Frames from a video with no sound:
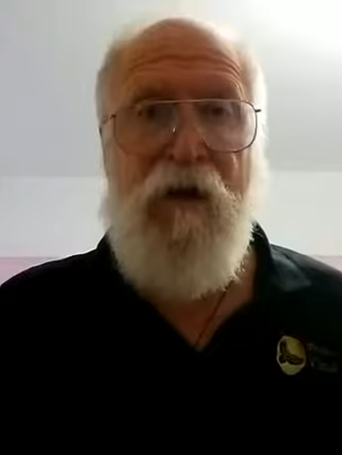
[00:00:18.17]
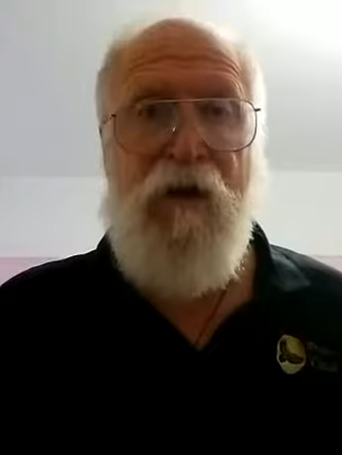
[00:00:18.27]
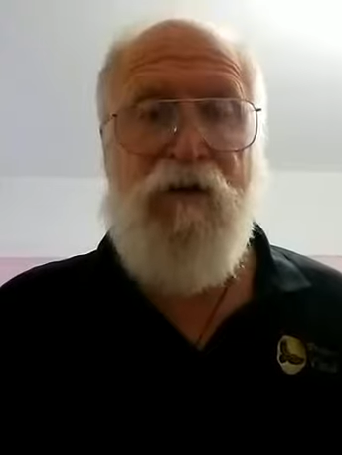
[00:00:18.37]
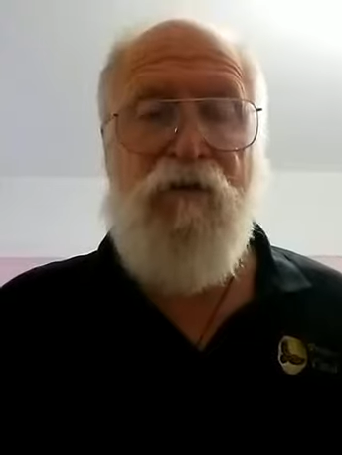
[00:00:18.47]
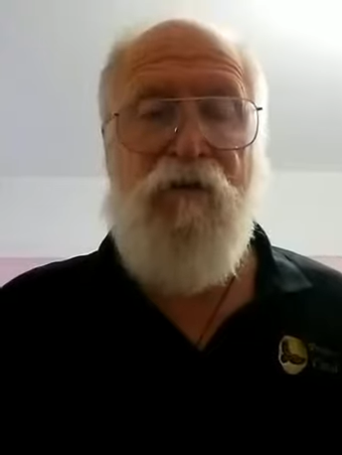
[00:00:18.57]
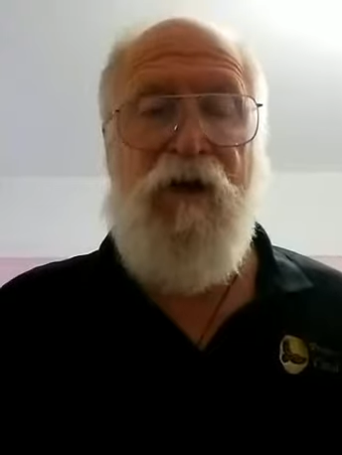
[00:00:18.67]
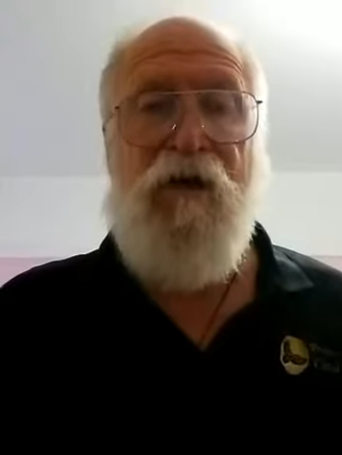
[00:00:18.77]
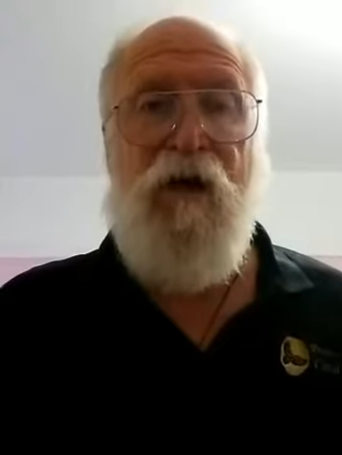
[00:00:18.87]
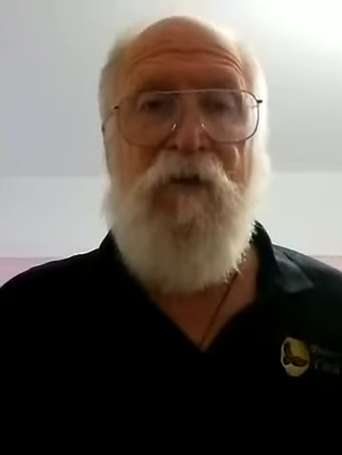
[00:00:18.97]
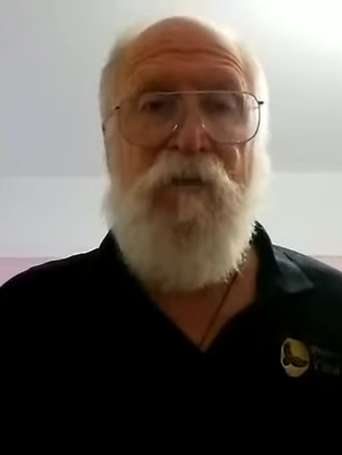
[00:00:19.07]
It is a great
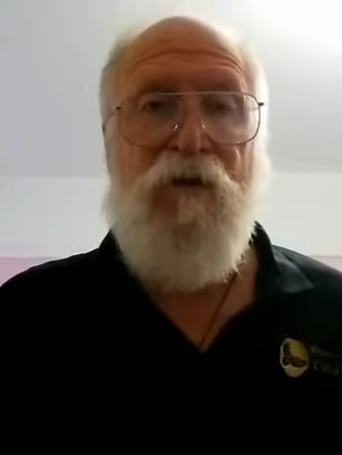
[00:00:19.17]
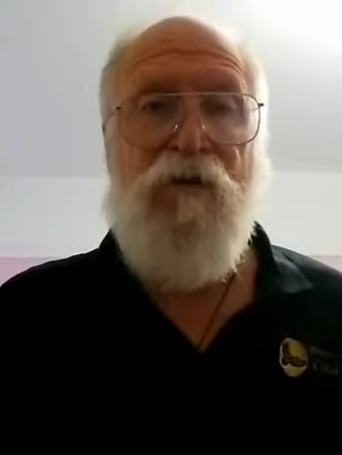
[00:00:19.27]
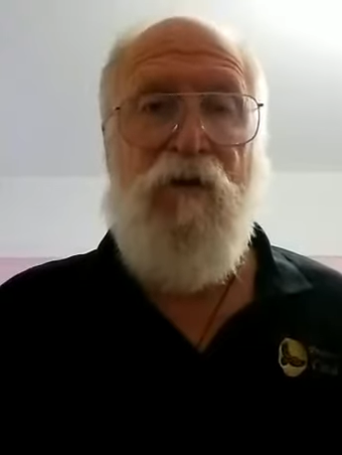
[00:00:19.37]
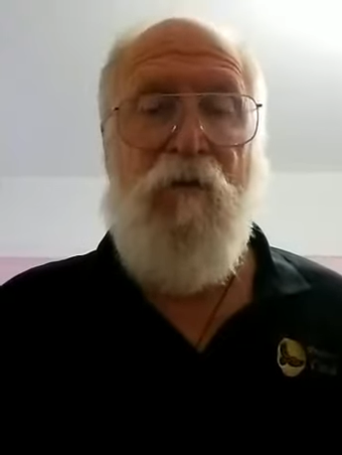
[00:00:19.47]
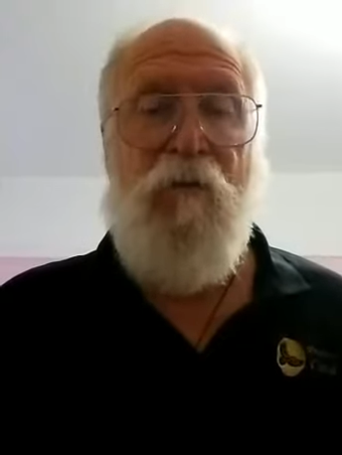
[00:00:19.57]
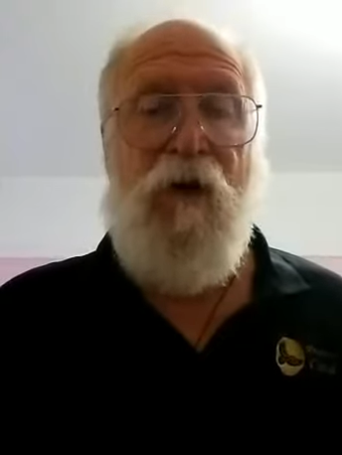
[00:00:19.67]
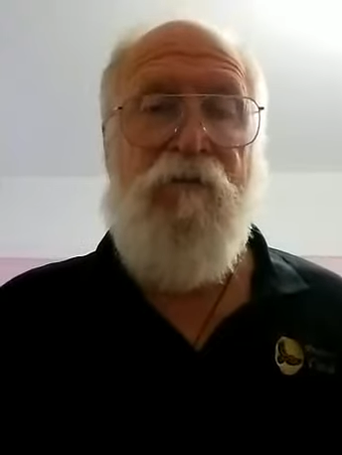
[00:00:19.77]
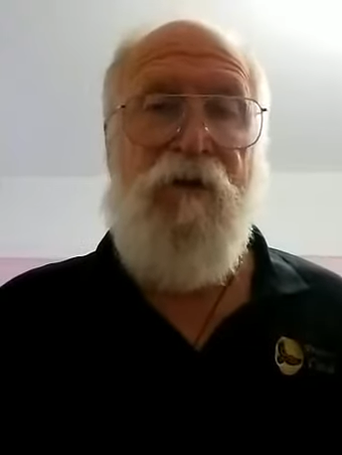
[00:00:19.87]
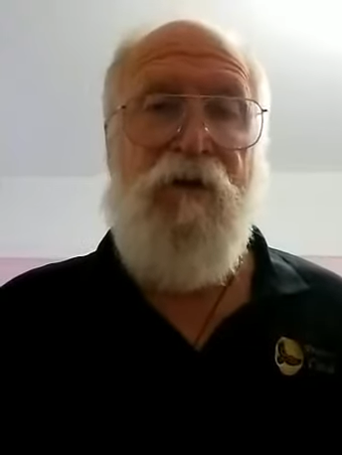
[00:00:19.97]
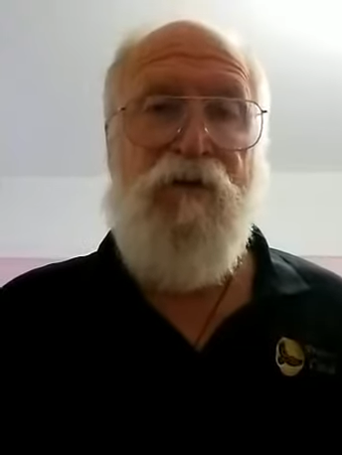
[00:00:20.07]
conference all
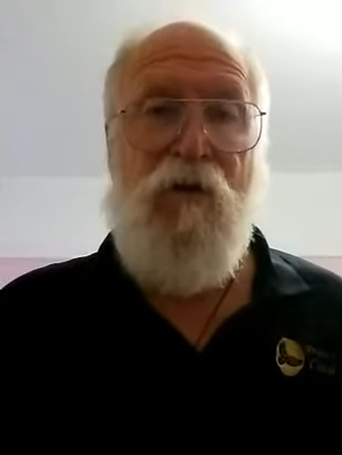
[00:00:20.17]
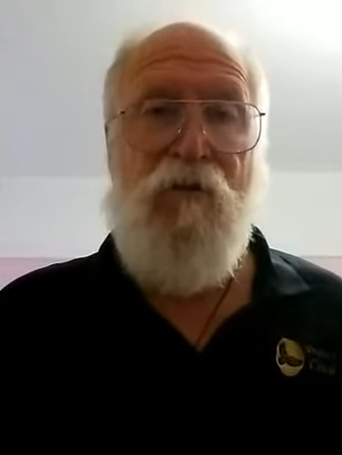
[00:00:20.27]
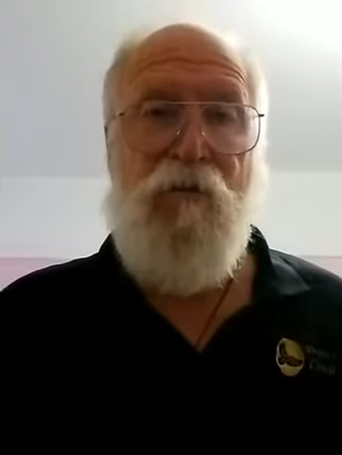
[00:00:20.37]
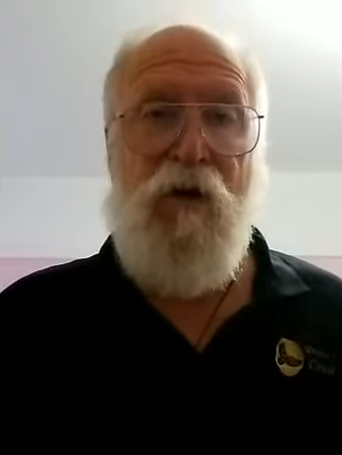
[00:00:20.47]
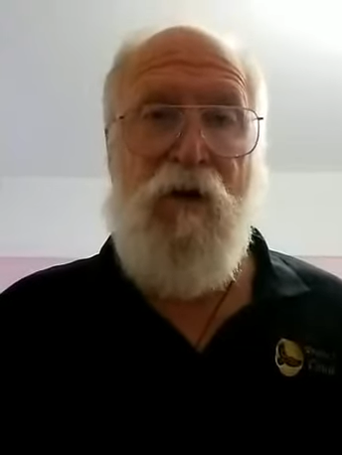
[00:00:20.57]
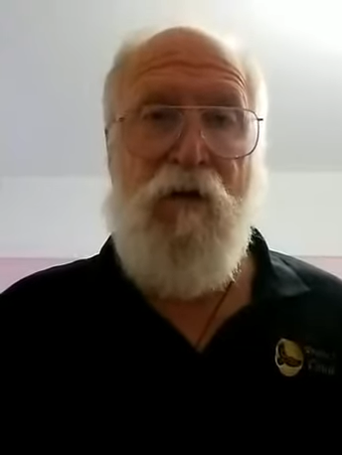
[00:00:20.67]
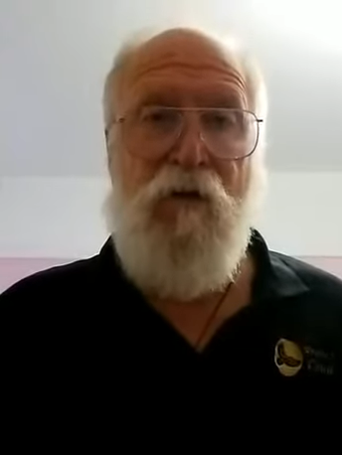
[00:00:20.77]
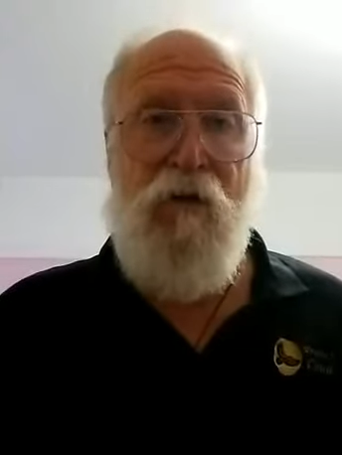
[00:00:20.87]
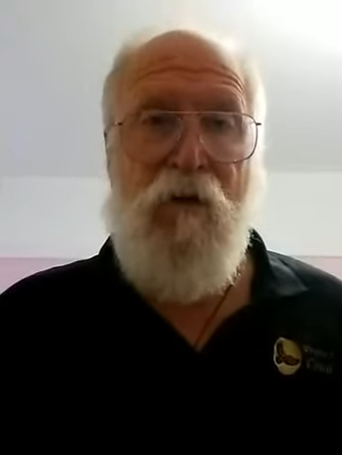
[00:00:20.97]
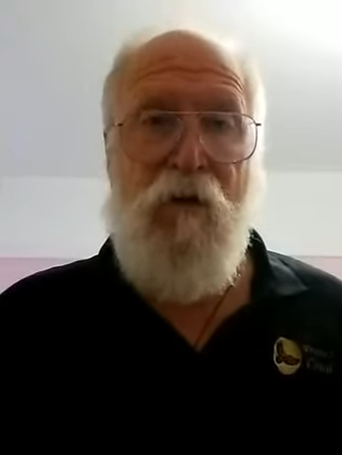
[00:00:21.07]
about free
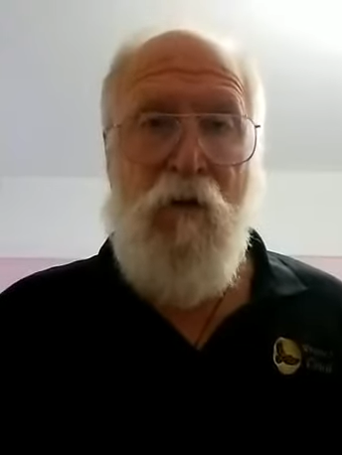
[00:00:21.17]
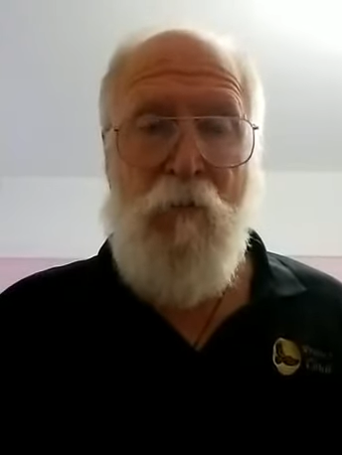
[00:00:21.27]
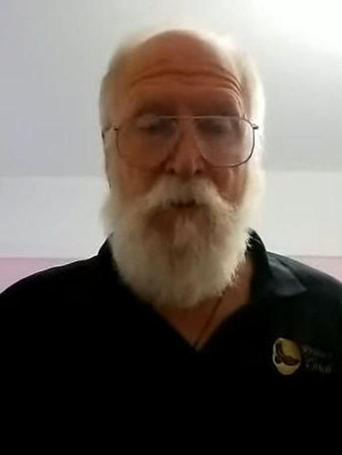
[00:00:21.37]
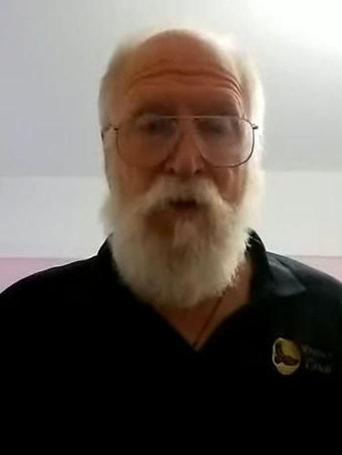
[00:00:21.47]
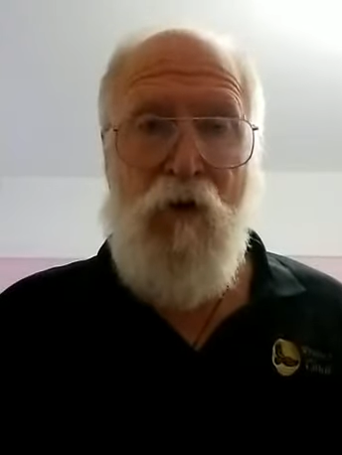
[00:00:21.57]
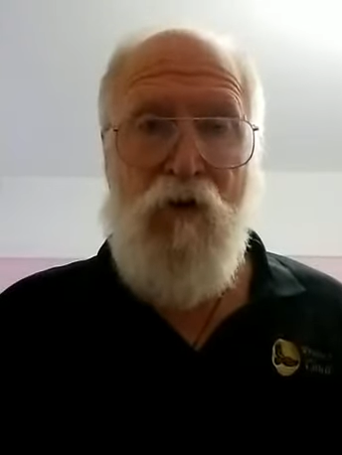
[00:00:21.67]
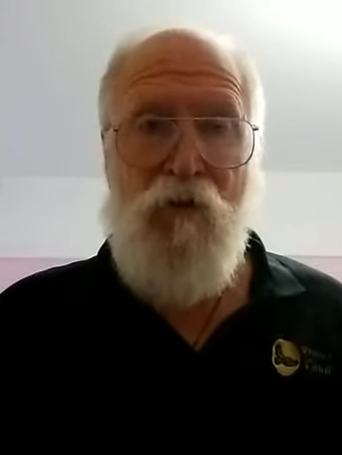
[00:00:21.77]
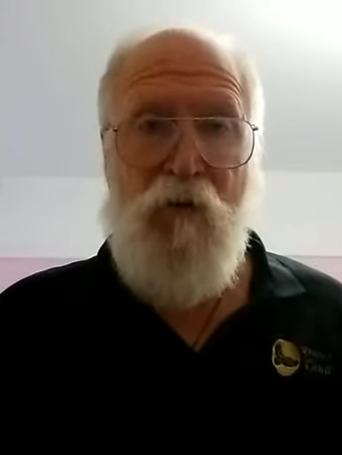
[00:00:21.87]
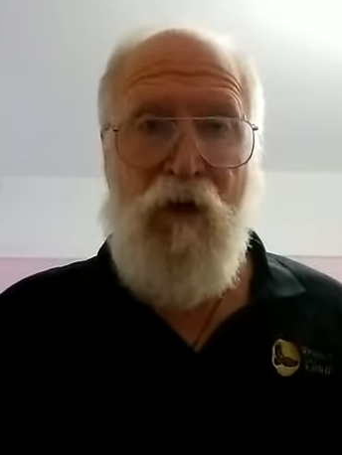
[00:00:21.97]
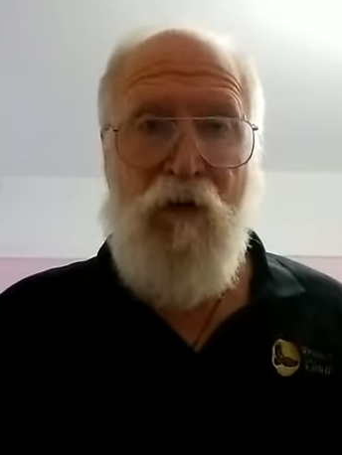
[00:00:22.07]
software, open
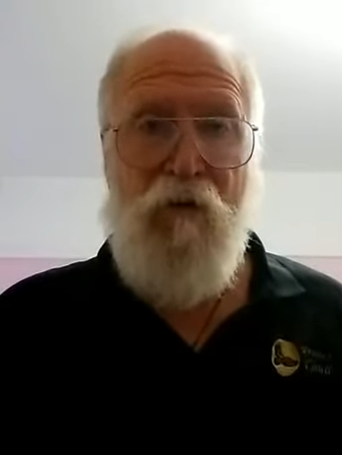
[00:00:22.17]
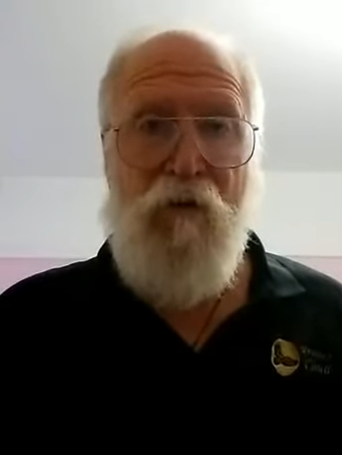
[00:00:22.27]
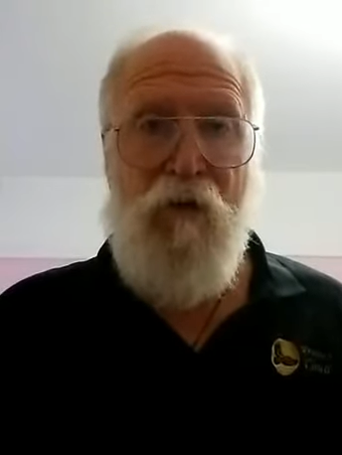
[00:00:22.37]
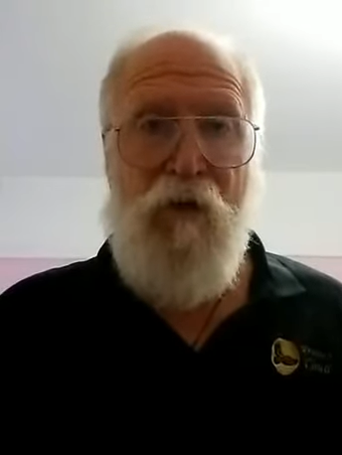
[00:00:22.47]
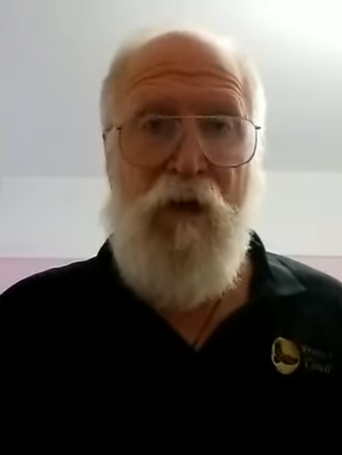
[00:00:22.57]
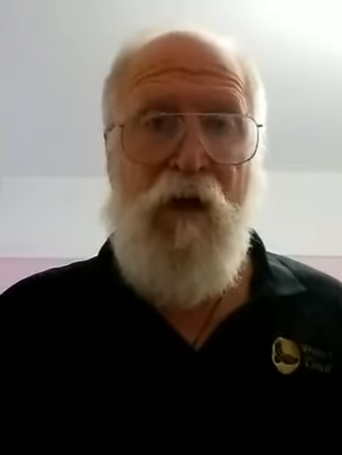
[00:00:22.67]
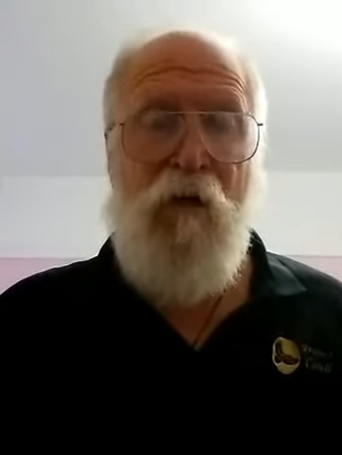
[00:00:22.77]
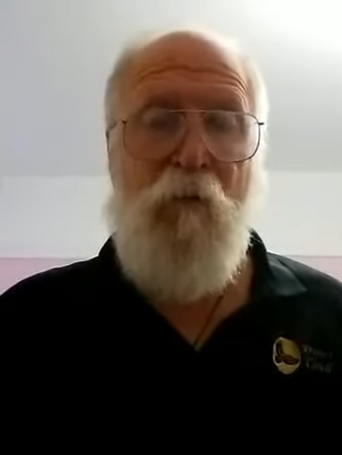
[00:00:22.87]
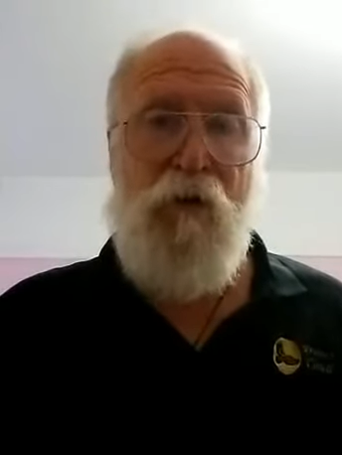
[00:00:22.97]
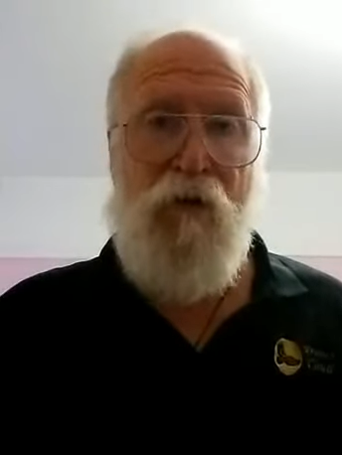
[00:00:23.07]
hardware, and
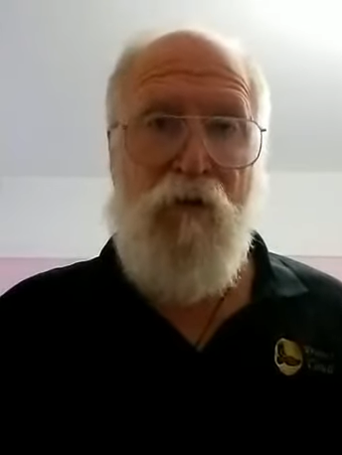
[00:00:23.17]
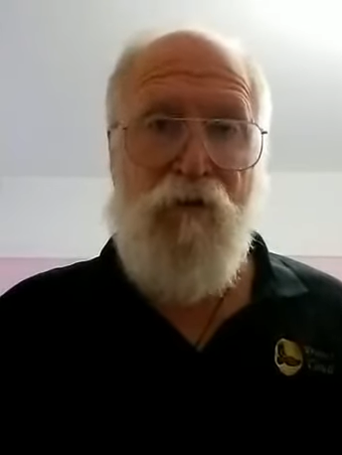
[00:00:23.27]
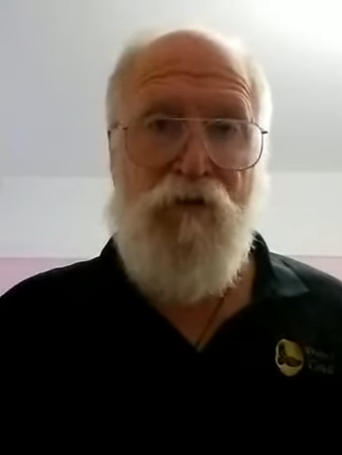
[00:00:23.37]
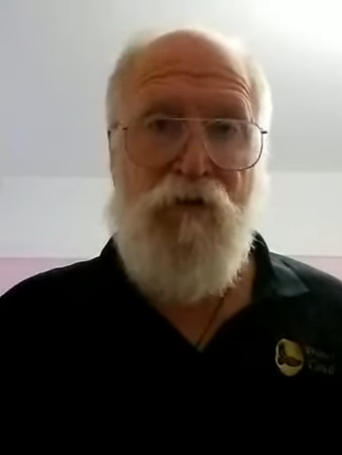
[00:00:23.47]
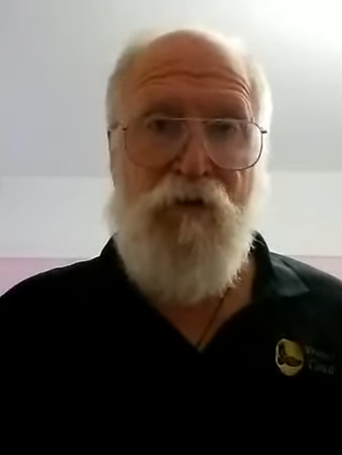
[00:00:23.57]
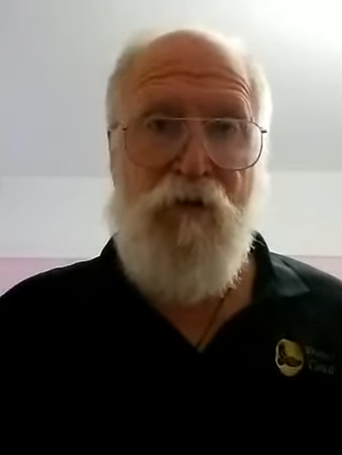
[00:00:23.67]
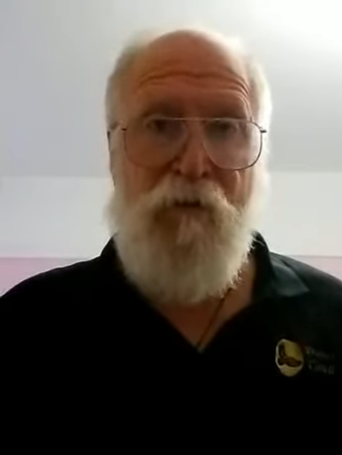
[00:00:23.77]
open culture.